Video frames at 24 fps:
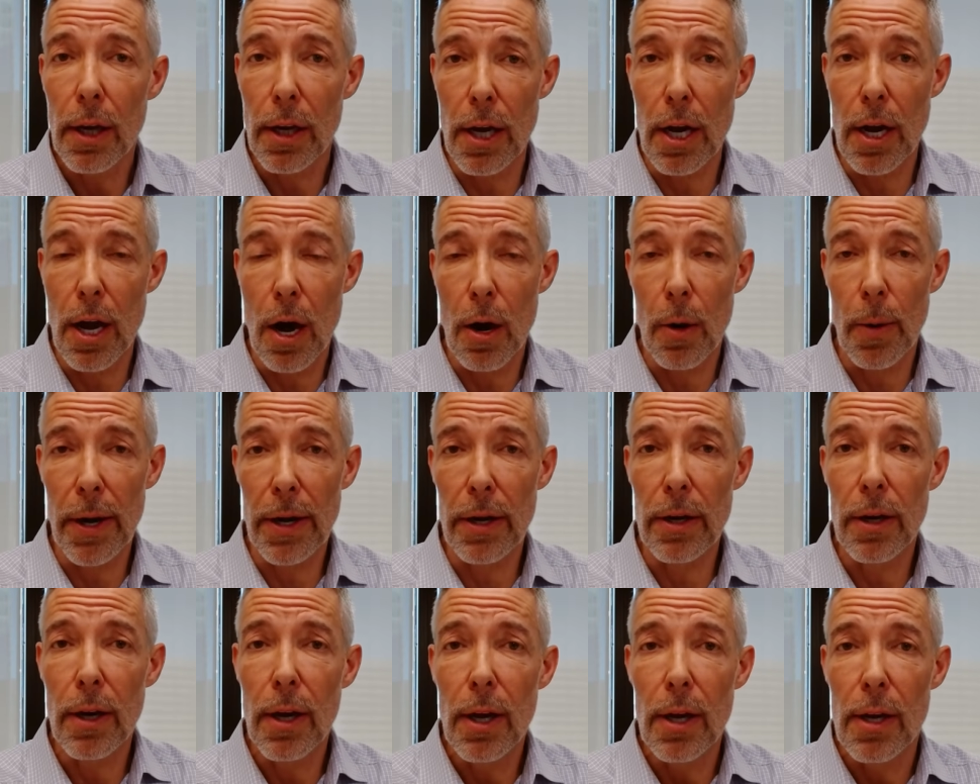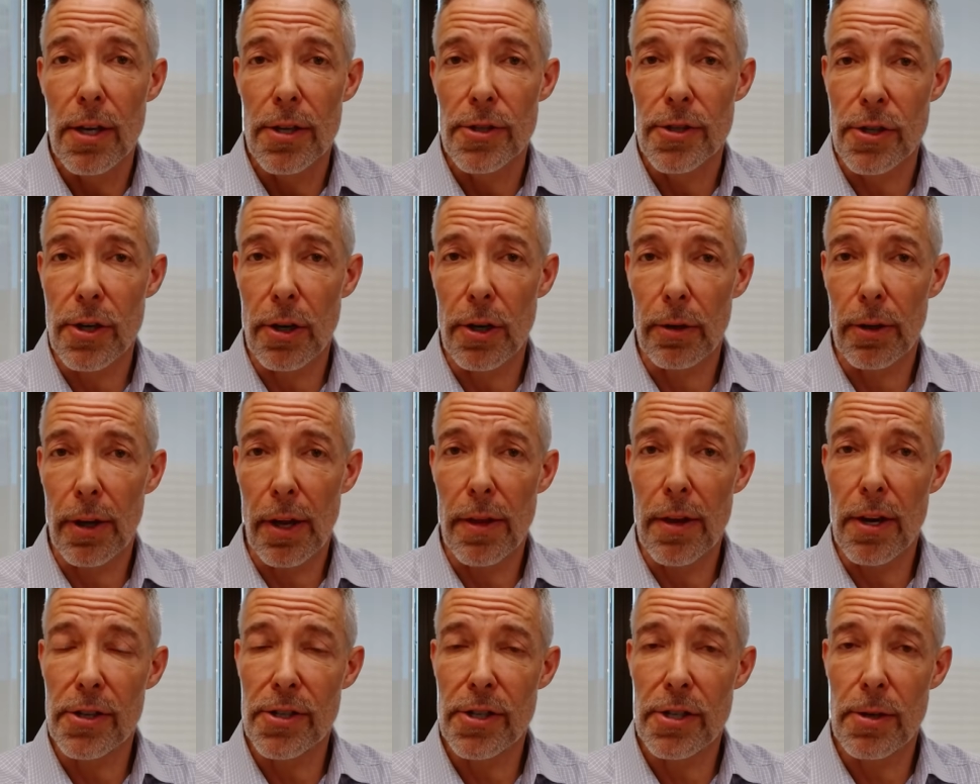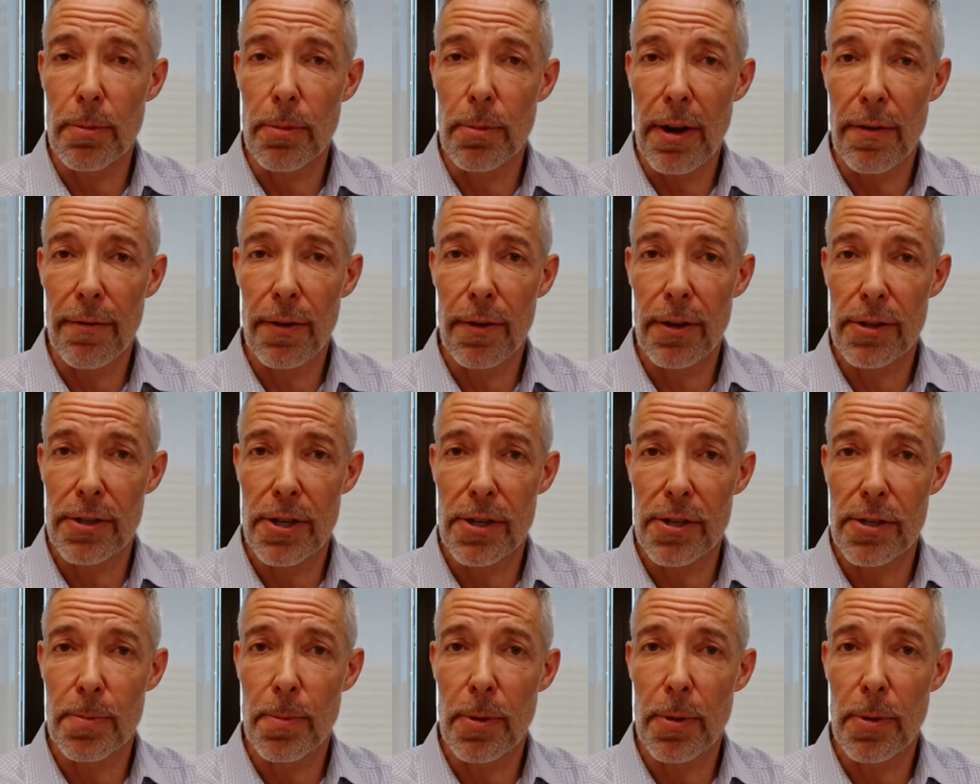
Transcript: and certainly there's some differences